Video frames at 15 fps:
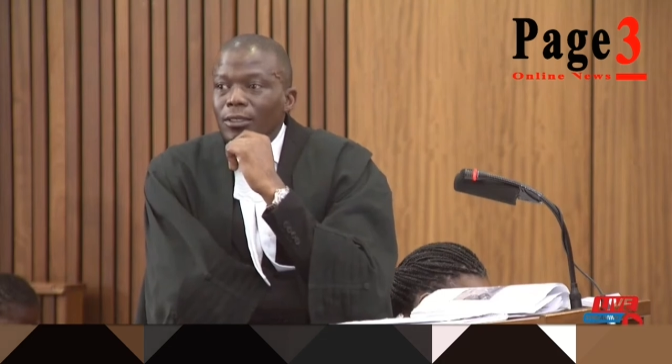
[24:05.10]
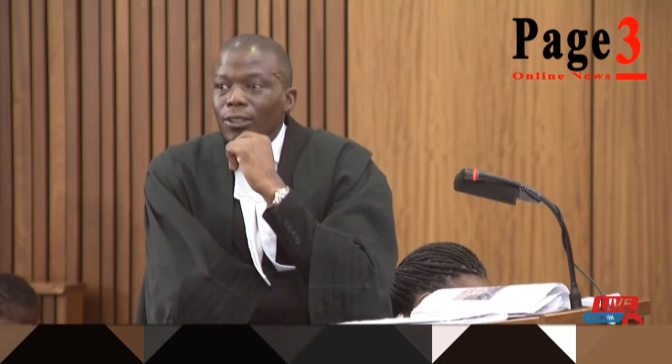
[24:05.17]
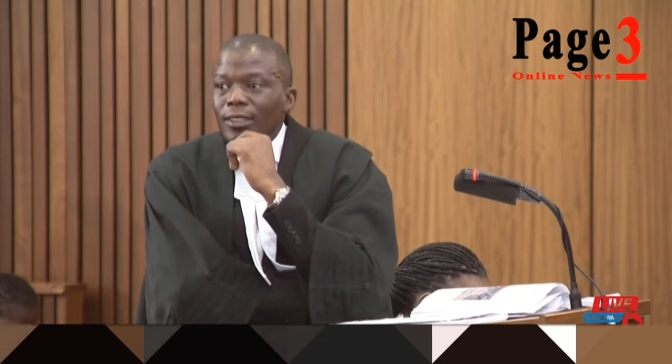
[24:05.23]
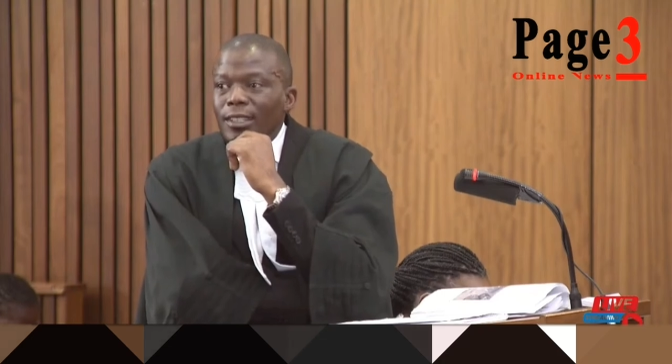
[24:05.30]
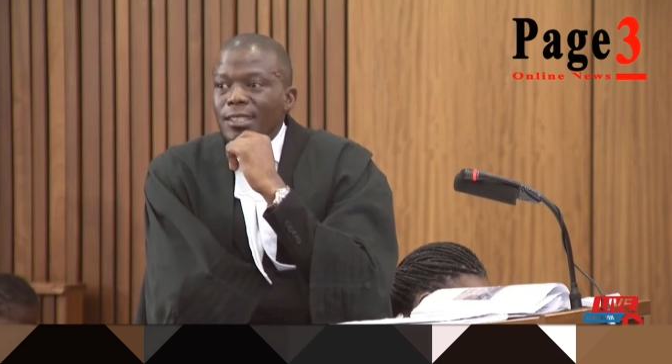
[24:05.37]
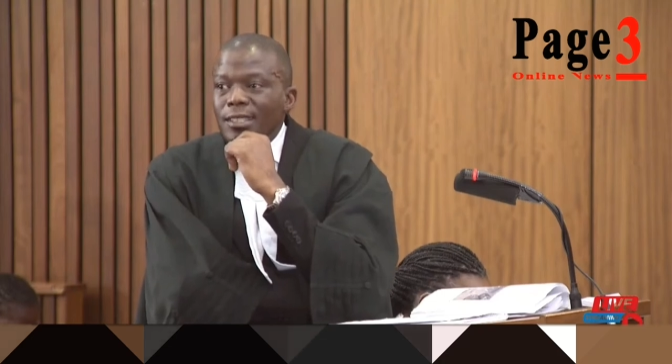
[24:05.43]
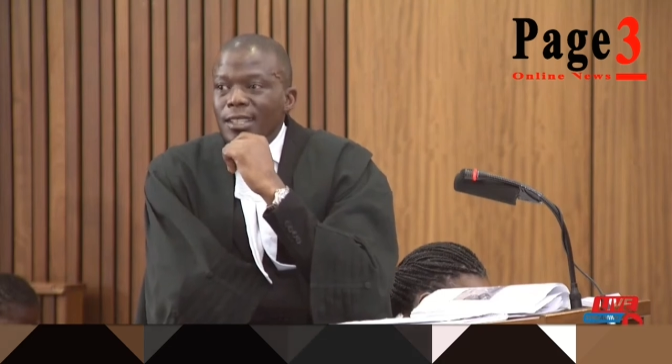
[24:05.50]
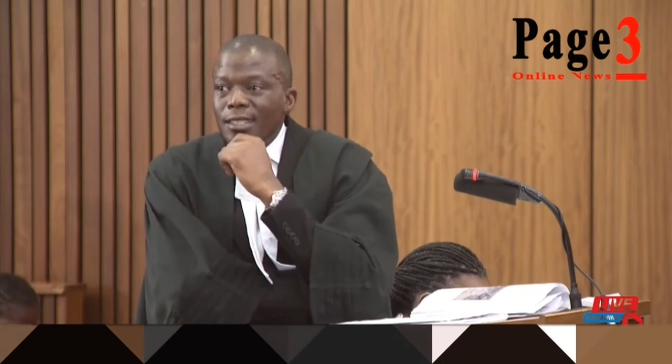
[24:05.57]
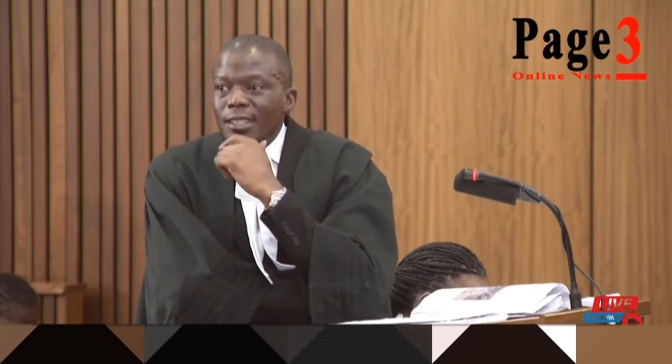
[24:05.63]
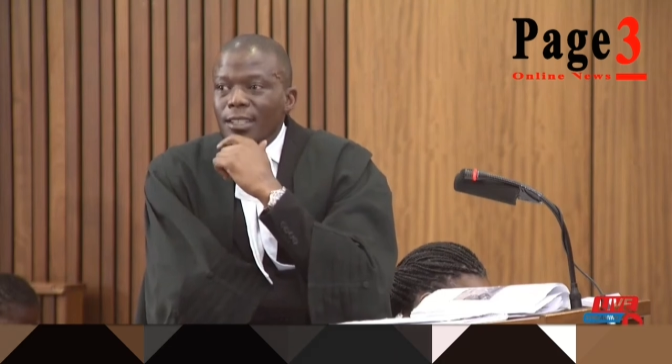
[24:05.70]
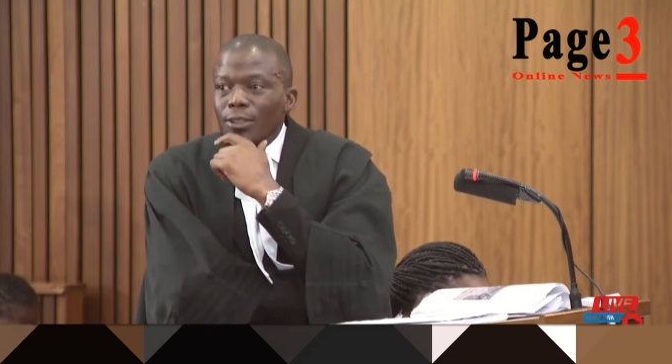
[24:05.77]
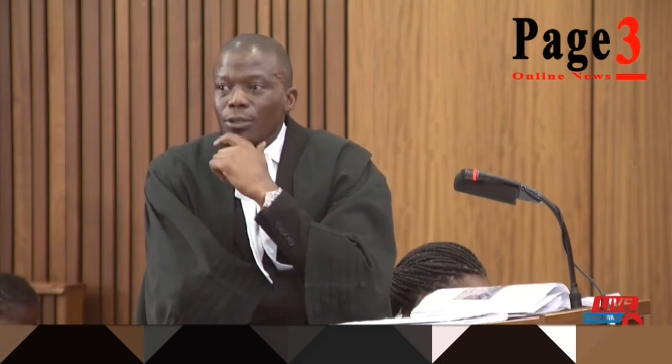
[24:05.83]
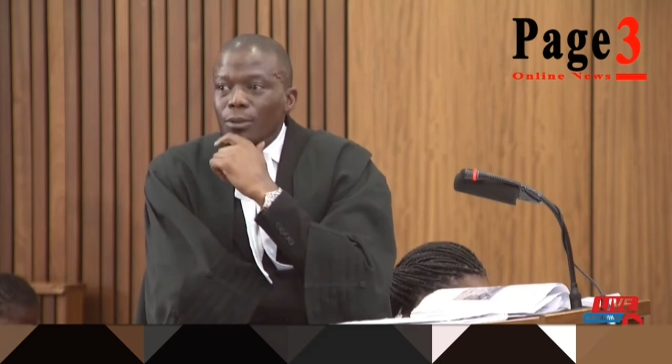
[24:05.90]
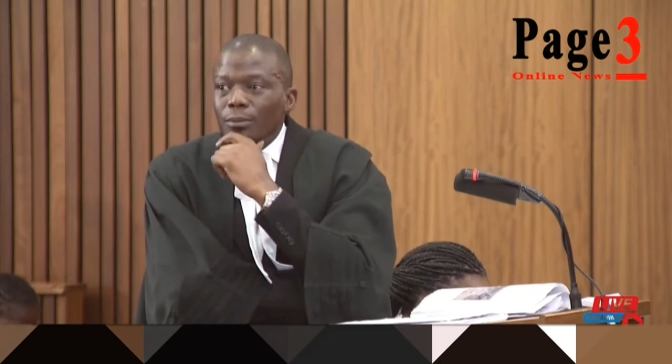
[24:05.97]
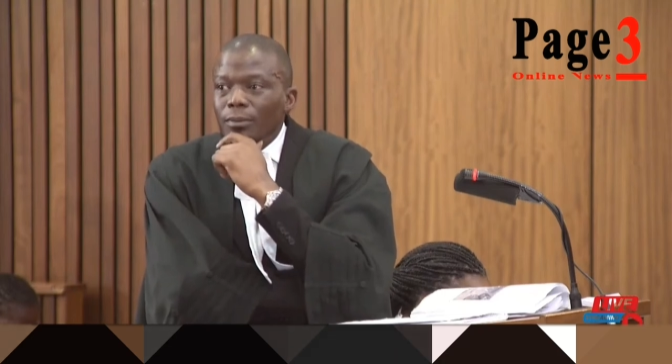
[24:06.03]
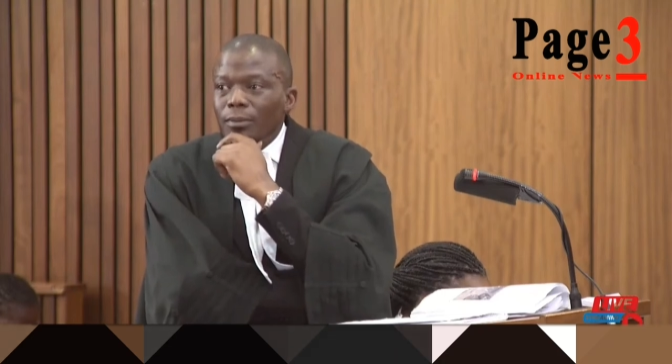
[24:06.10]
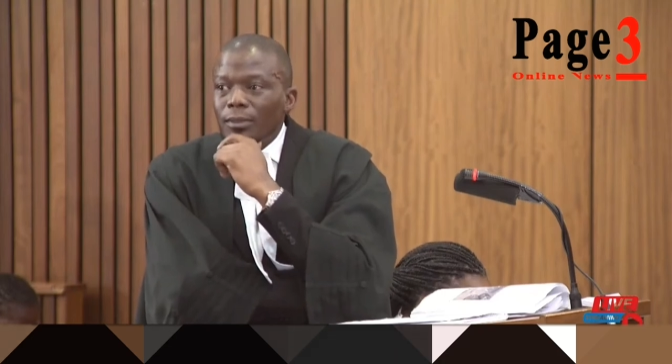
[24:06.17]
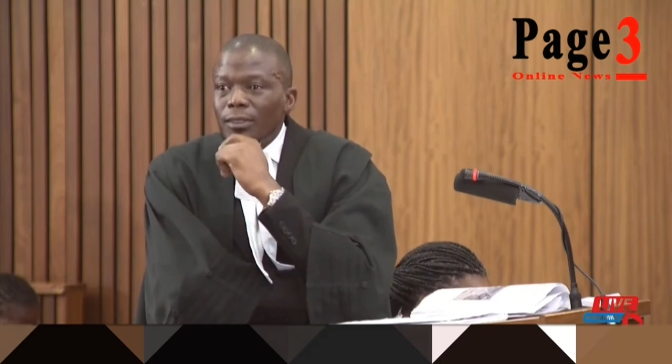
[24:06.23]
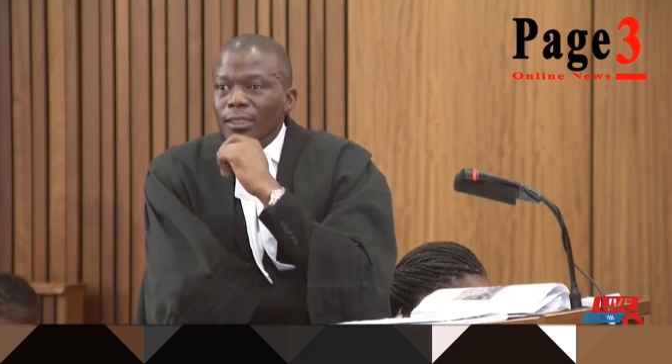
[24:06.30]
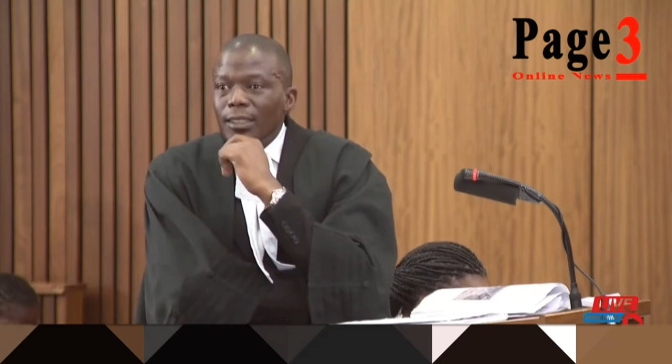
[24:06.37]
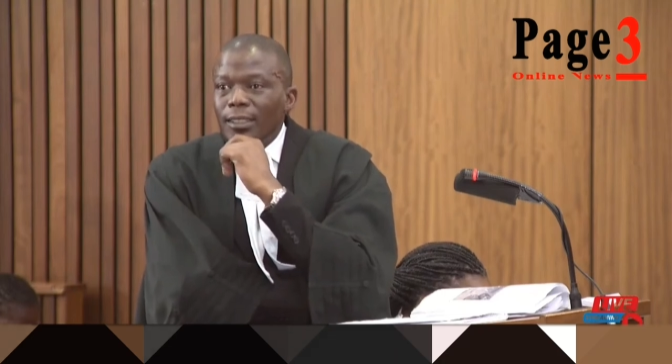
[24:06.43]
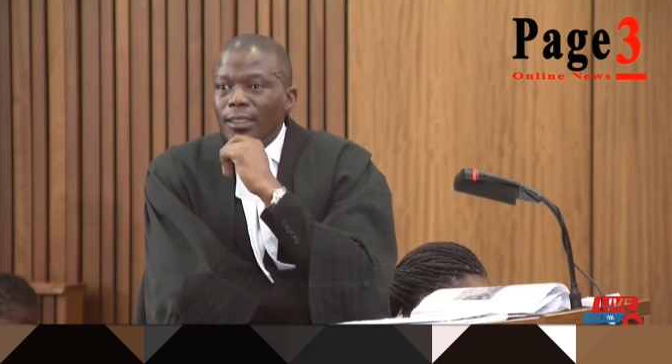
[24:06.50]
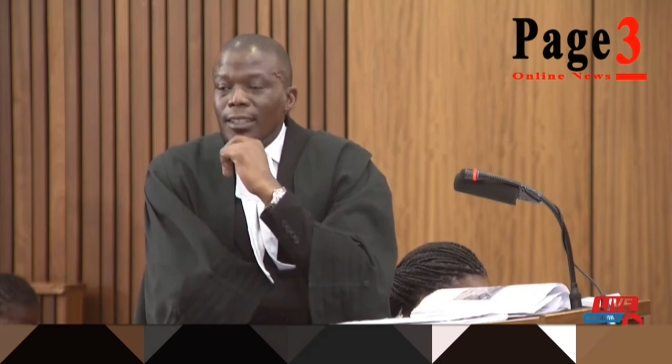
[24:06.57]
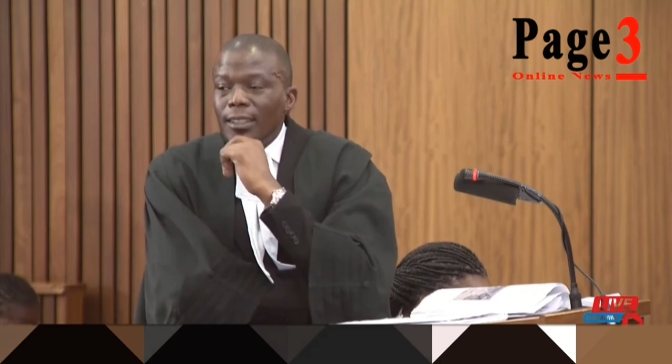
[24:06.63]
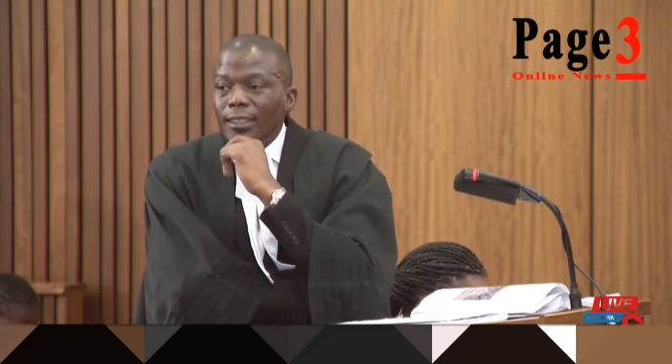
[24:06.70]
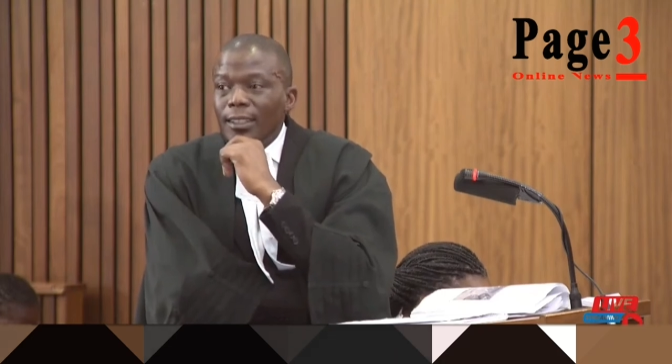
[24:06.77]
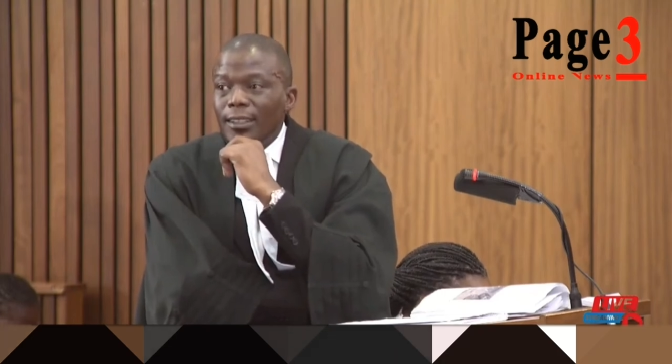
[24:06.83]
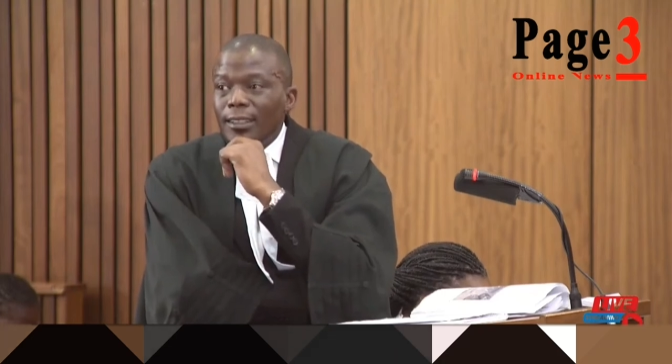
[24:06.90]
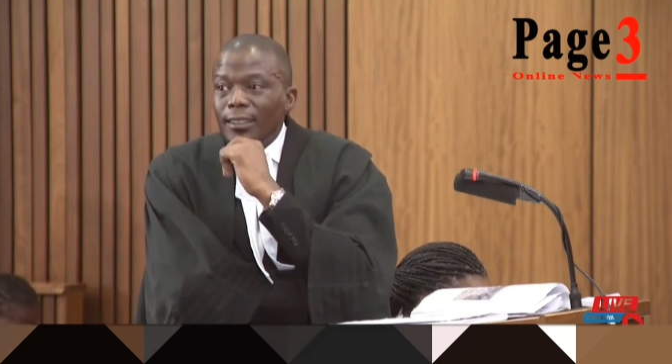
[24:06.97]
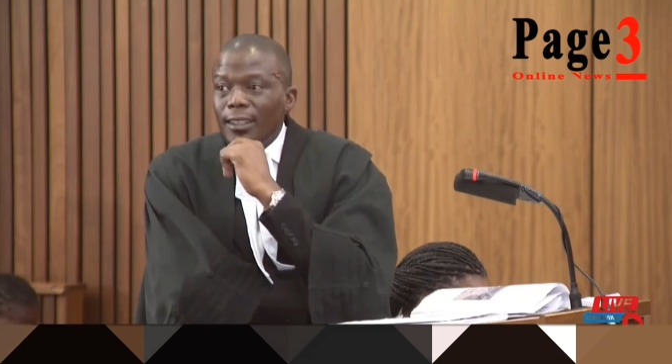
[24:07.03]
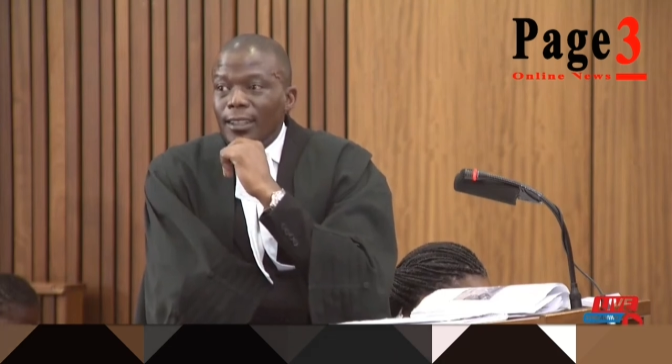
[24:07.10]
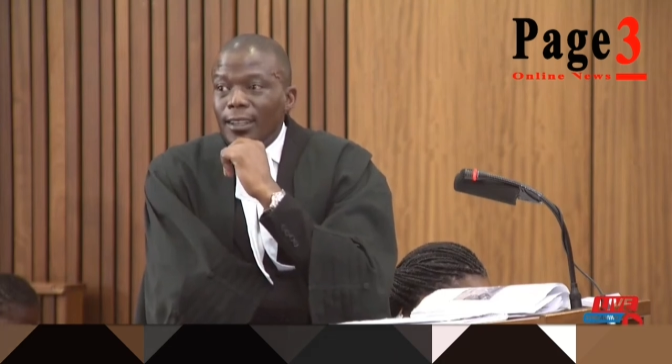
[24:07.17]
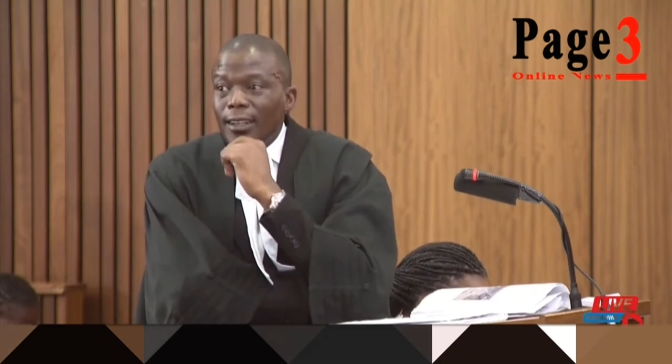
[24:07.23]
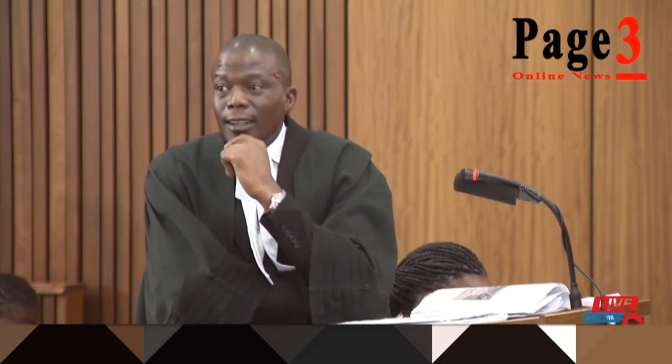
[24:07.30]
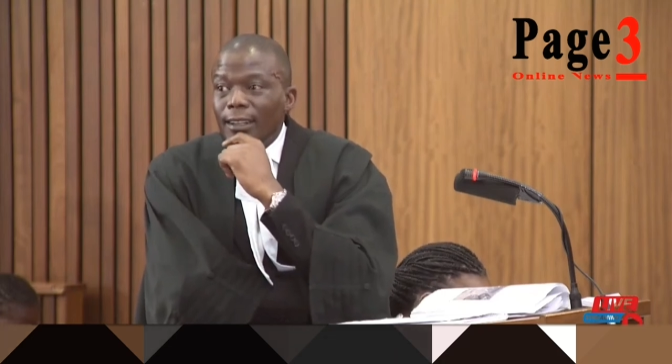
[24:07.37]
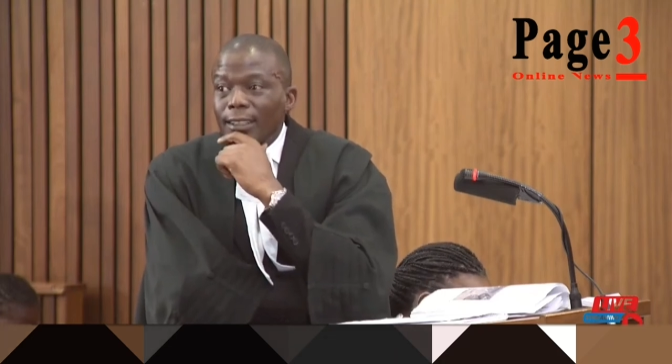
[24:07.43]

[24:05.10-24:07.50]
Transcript: on the sitting room. There